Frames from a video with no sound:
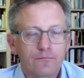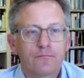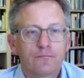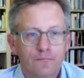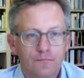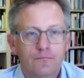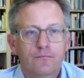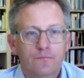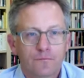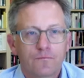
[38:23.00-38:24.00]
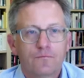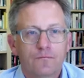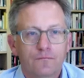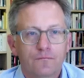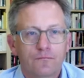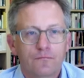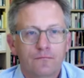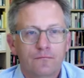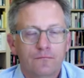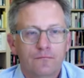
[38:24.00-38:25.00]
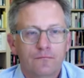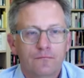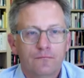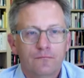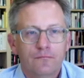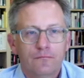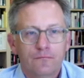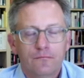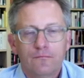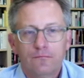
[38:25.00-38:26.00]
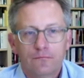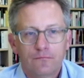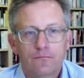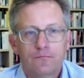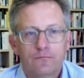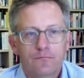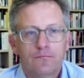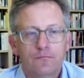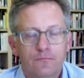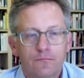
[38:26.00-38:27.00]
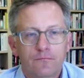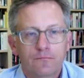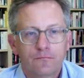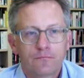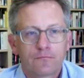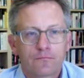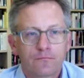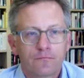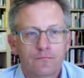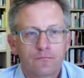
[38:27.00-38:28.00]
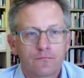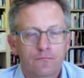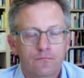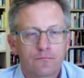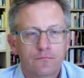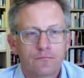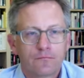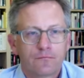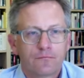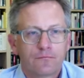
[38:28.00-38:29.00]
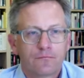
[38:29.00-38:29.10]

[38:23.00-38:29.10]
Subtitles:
No words are spoken by the person on screen.